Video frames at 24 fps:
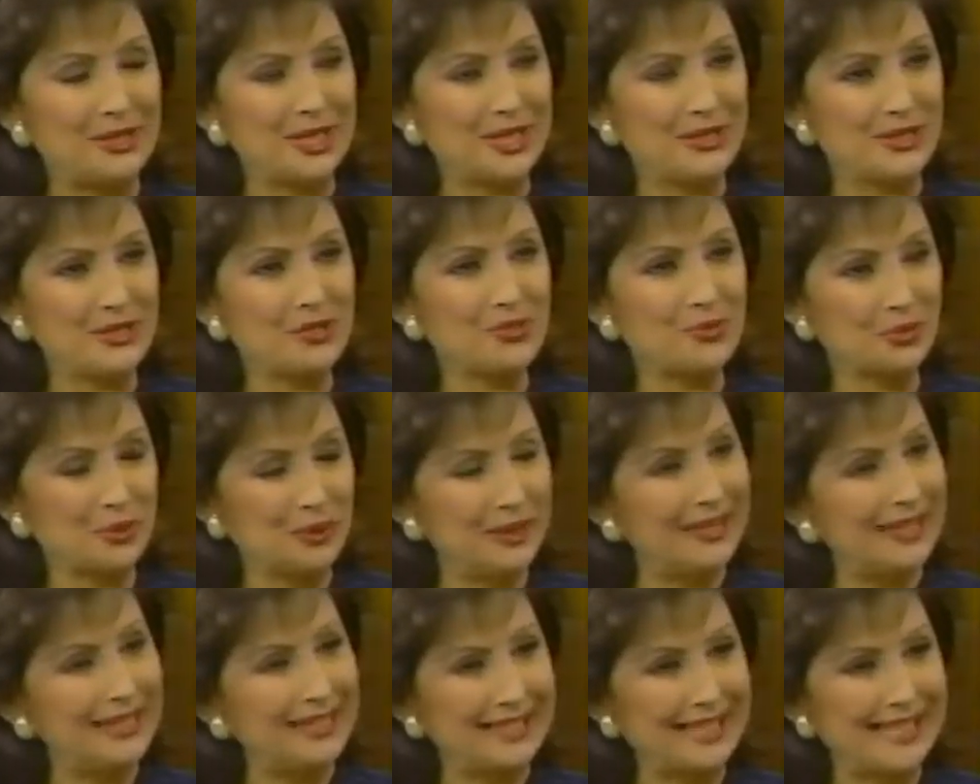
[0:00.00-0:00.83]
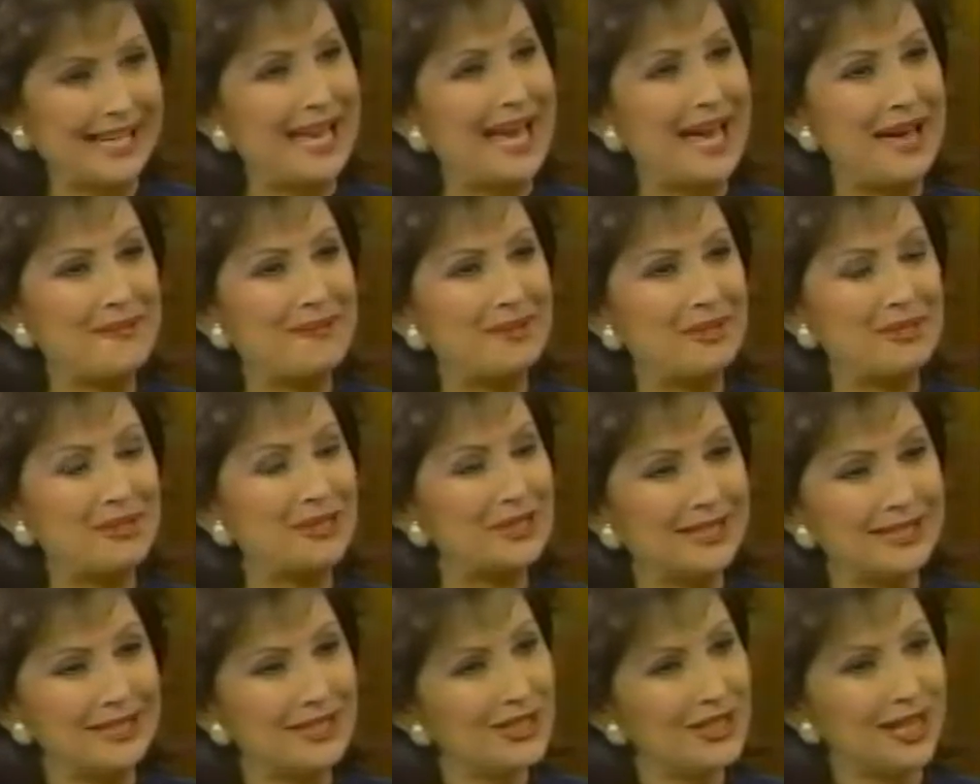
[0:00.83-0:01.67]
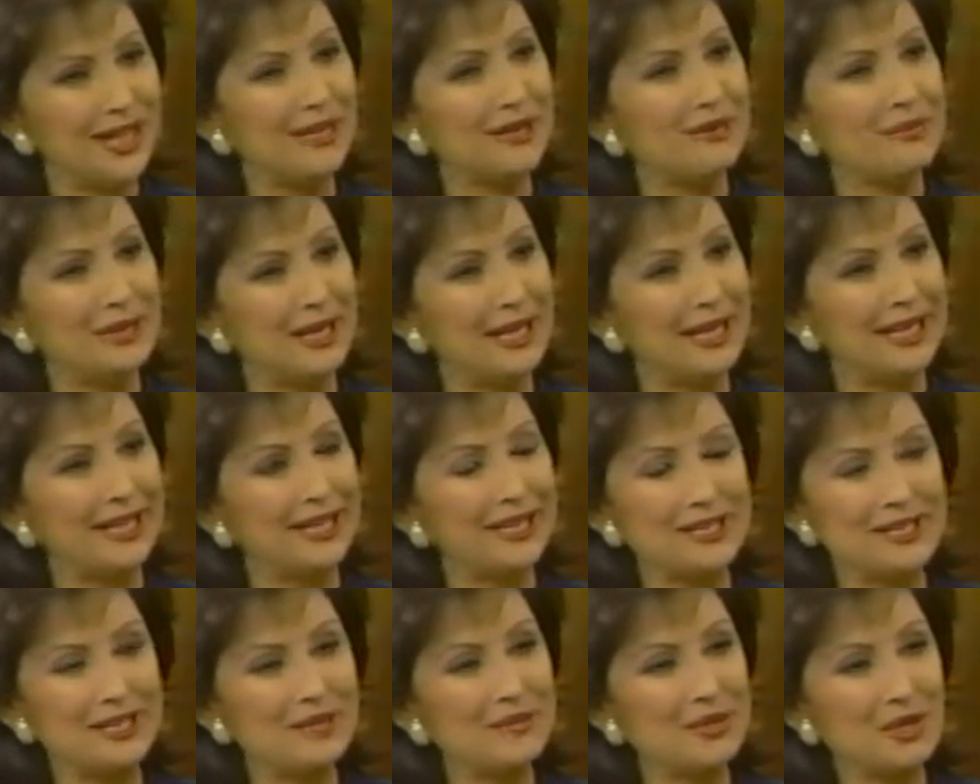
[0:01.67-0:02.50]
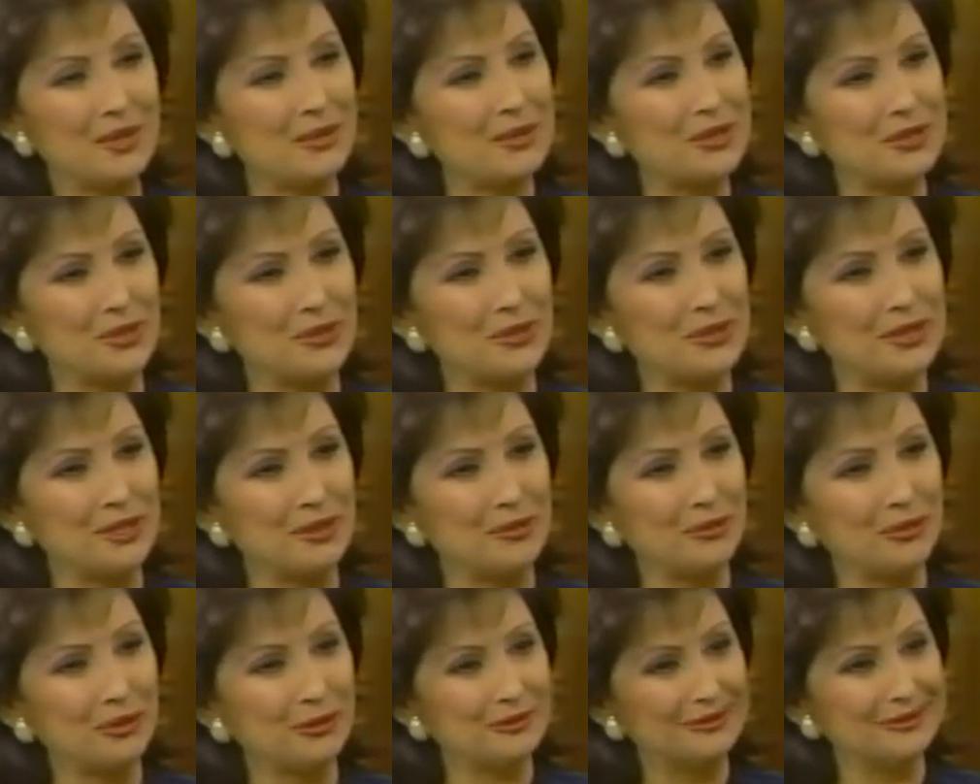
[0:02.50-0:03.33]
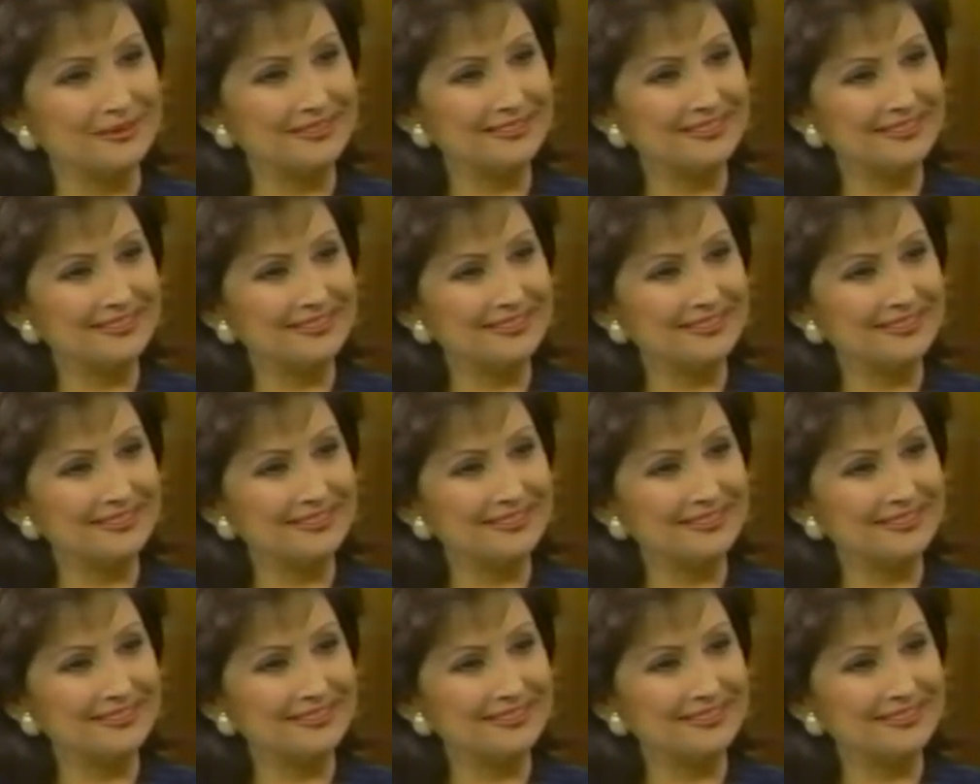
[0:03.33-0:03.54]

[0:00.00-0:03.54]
Can this really happen to the entire body? It seems almost too simple.